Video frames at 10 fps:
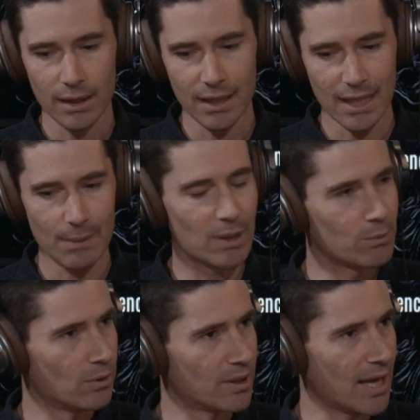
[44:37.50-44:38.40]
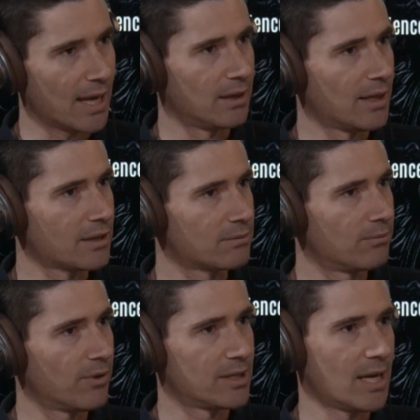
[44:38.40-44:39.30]
keep them doing that, and that's
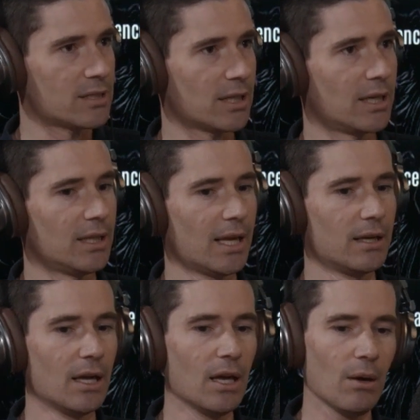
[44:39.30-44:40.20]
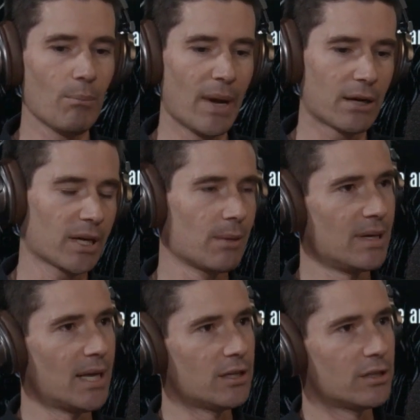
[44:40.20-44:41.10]
fantastic. And then make
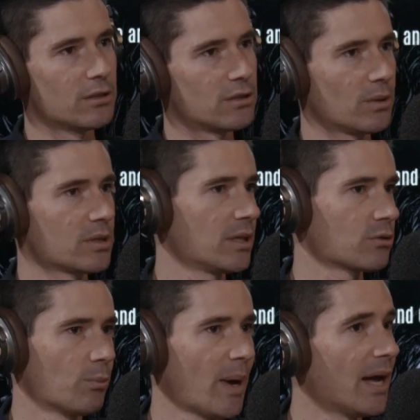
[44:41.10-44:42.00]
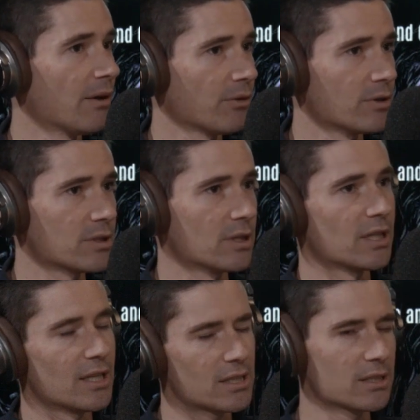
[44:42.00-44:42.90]
recommendations to a central payer, for instance.
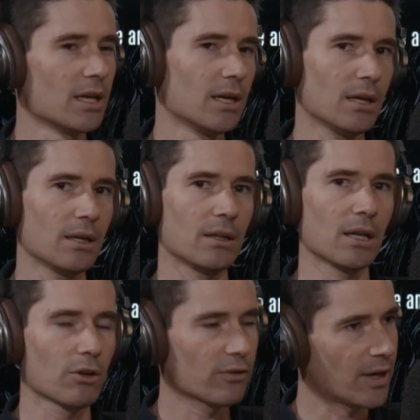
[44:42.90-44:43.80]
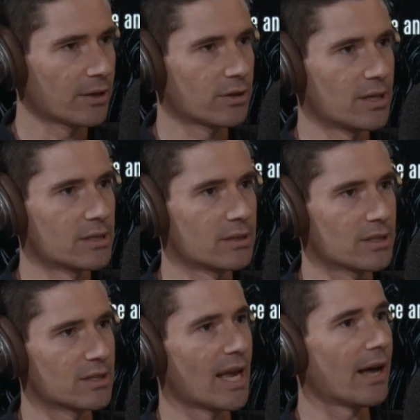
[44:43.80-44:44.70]
And this is a lot of countries,
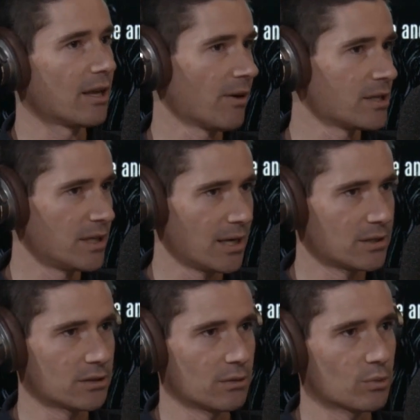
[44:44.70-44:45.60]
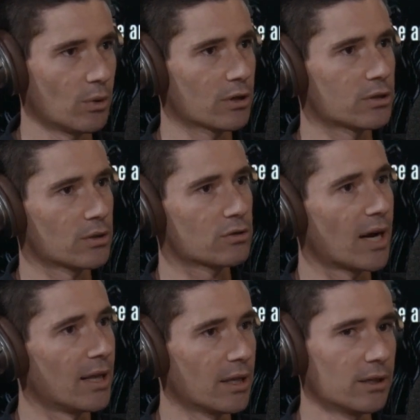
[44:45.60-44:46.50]
this is how their HTA systems work. So
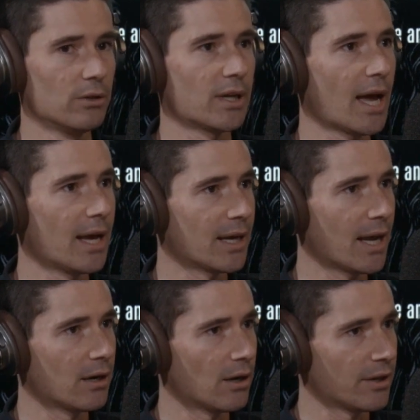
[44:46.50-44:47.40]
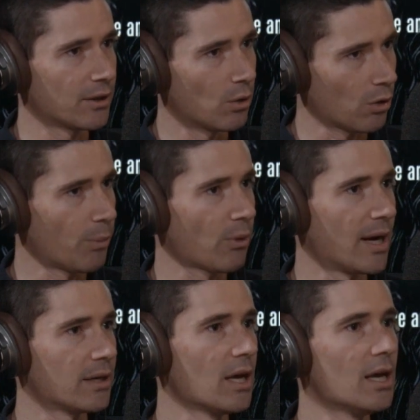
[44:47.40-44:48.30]
Australia, the UK, and Canada, I think all
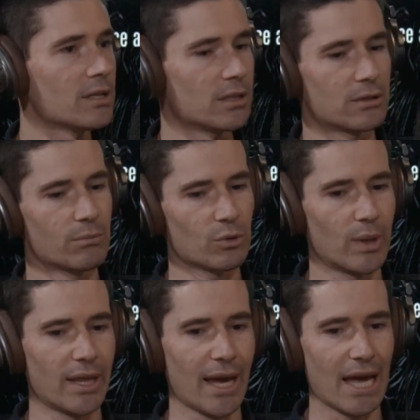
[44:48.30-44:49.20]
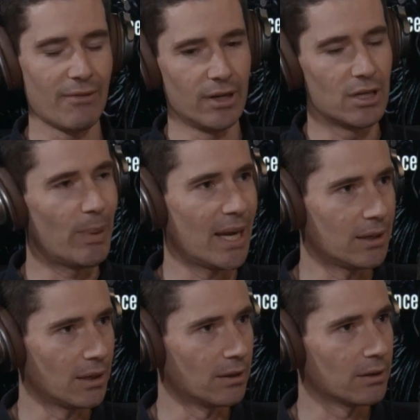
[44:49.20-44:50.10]
operate systems where they have an
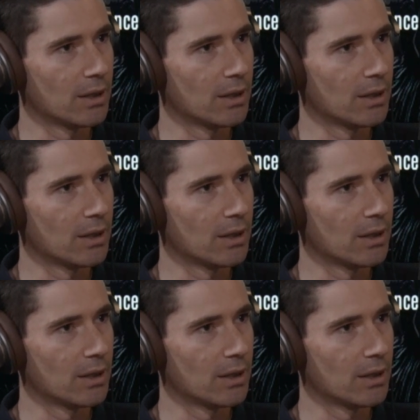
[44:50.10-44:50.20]
independent